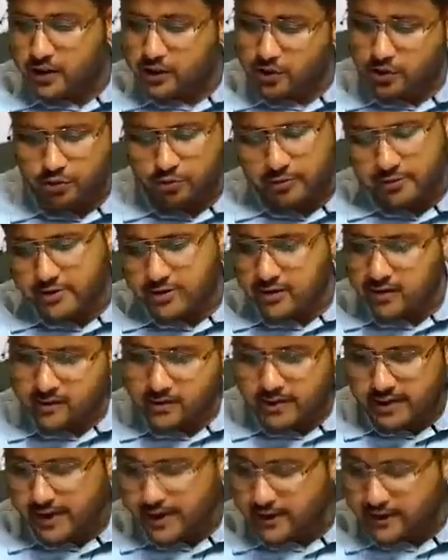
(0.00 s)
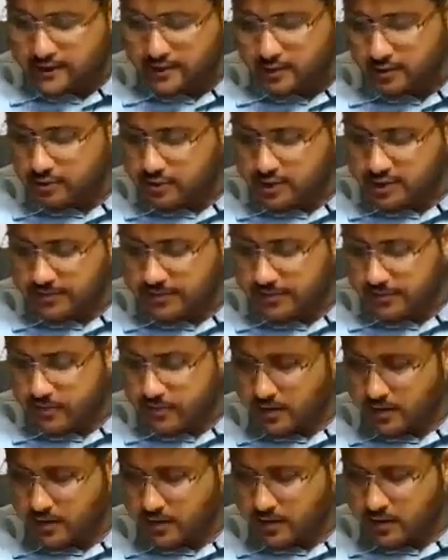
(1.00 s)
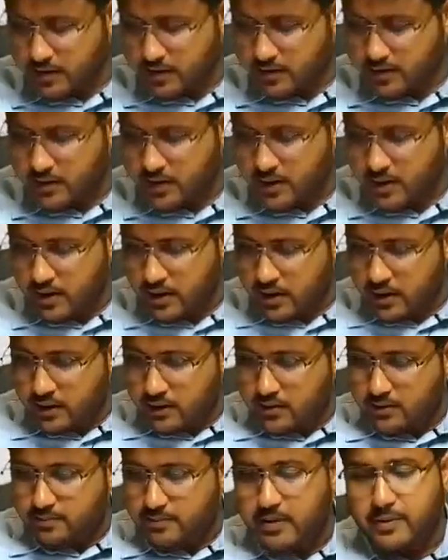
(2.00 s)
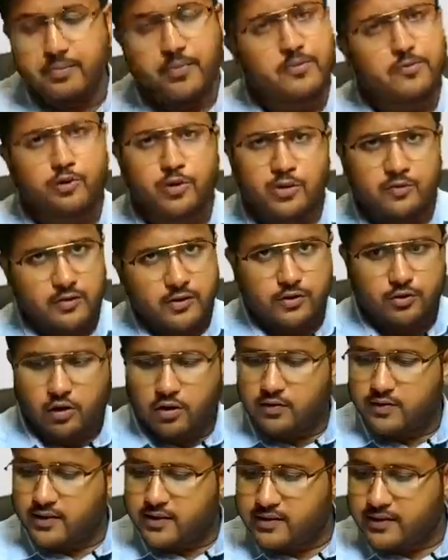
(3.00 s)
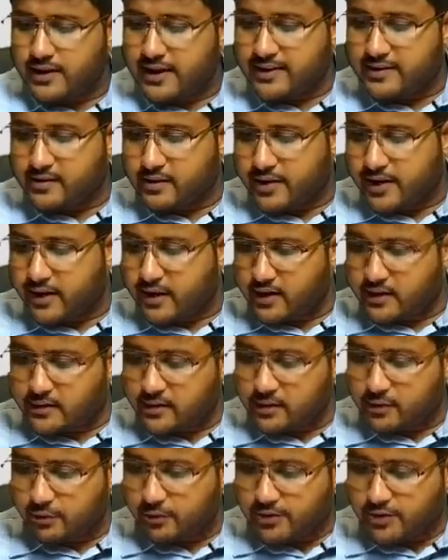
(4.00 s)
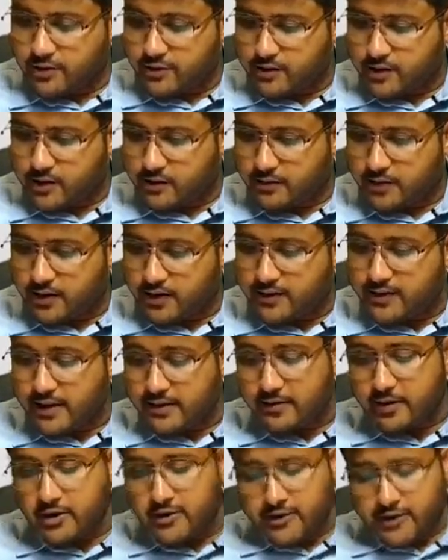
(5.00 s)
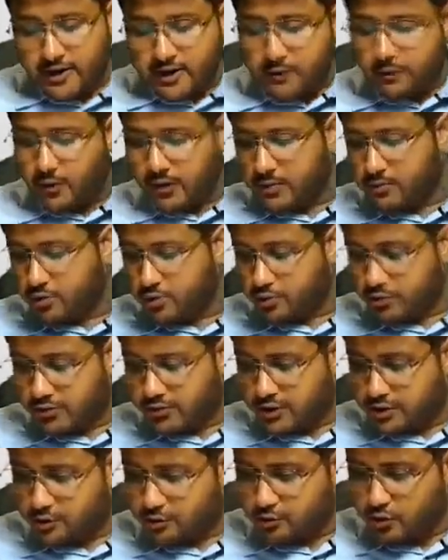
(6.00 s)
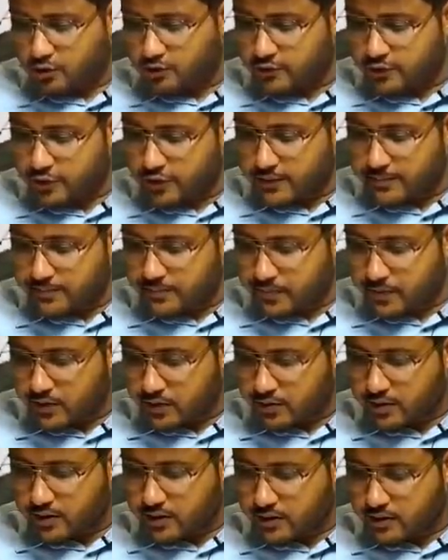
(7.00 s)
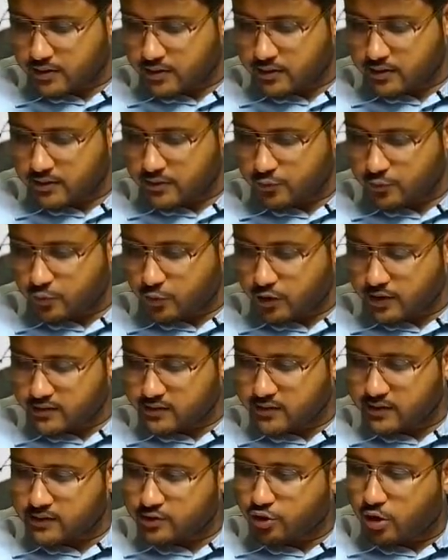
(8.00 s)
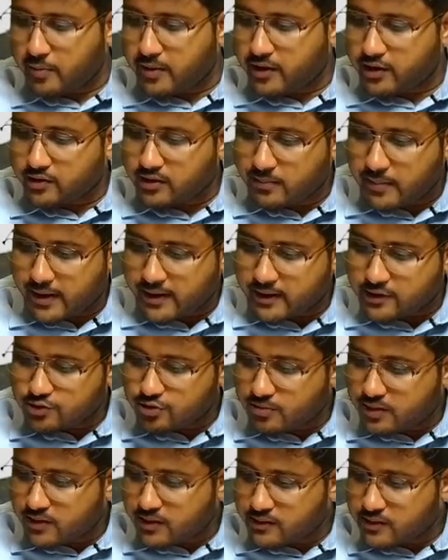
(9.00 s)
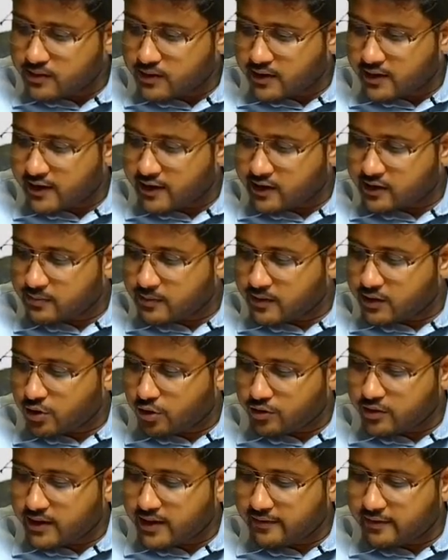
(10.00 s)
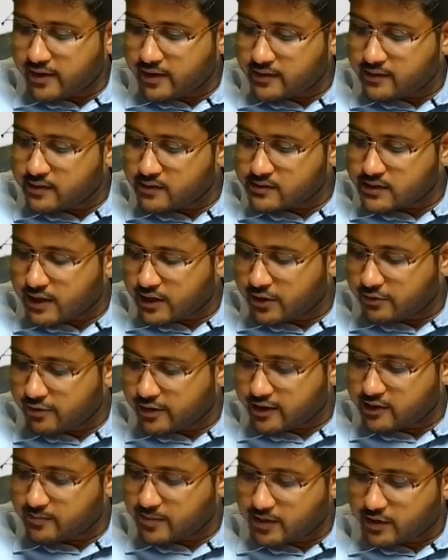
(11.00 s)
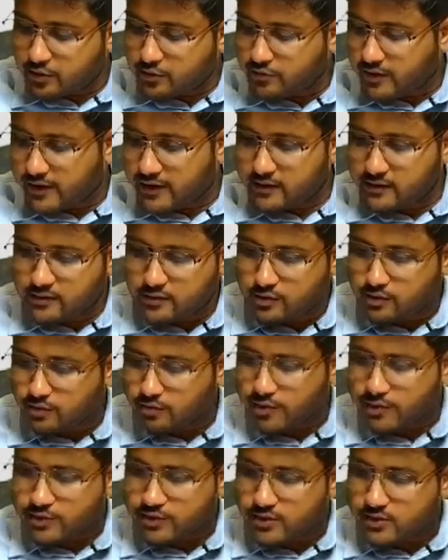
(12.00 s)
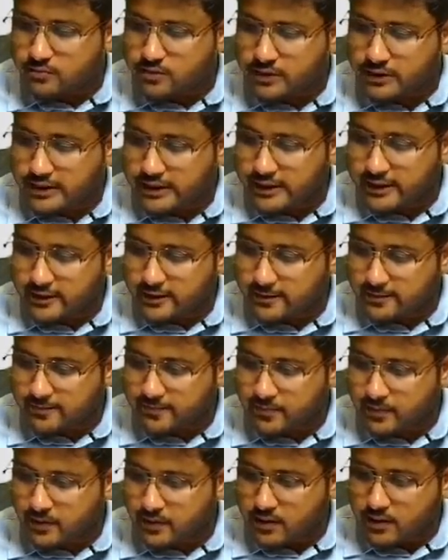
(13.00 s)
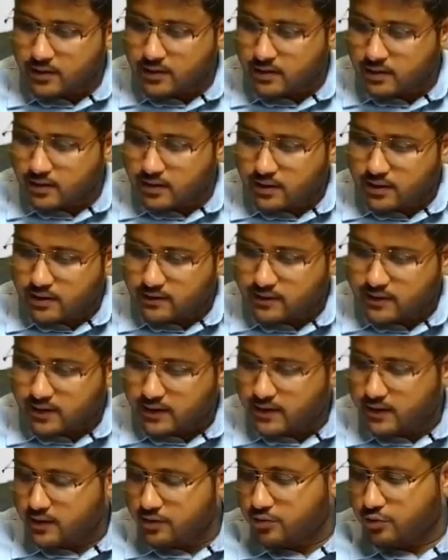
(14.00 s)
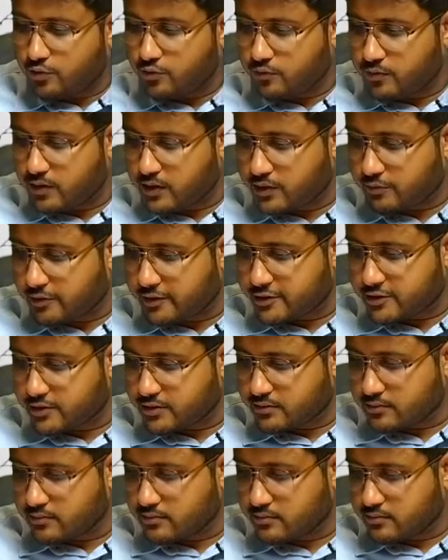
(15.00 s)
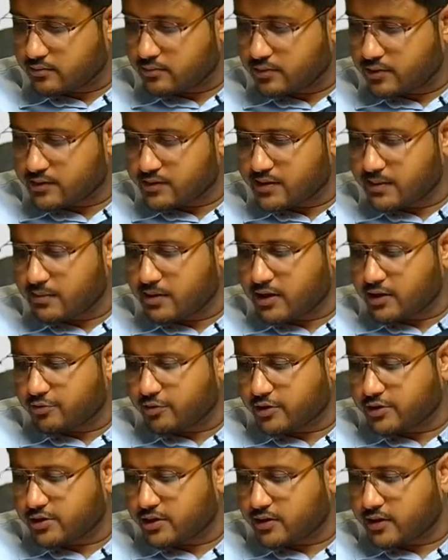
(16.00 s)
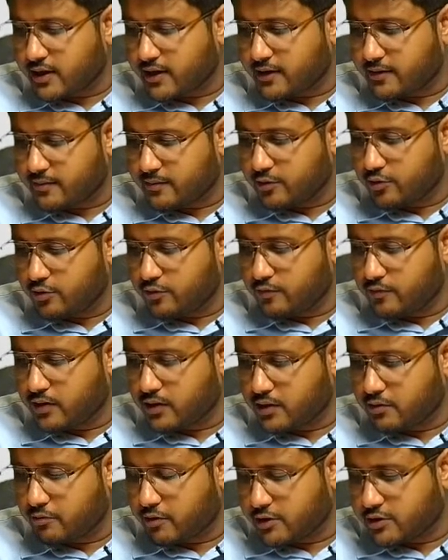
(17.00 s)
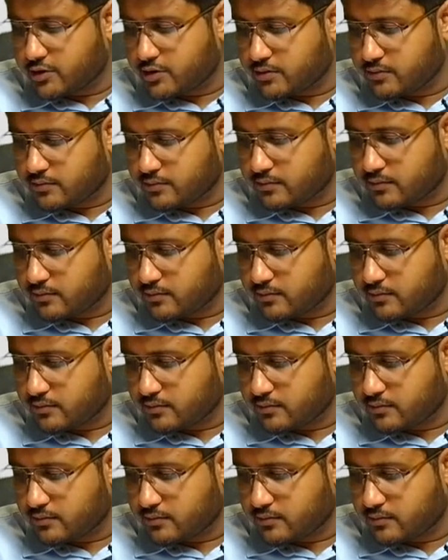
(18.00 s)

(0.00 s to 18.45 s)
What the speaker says: So question number 9. Okay. But before we solve this, let's read other questions as well. Then we'll select one more question to solve today. Okay. What is this? Comment on the matters to be considered and explain the audit evidences that you would expect to find. So question number 10 is again homework question. Similar question, right? Homework question.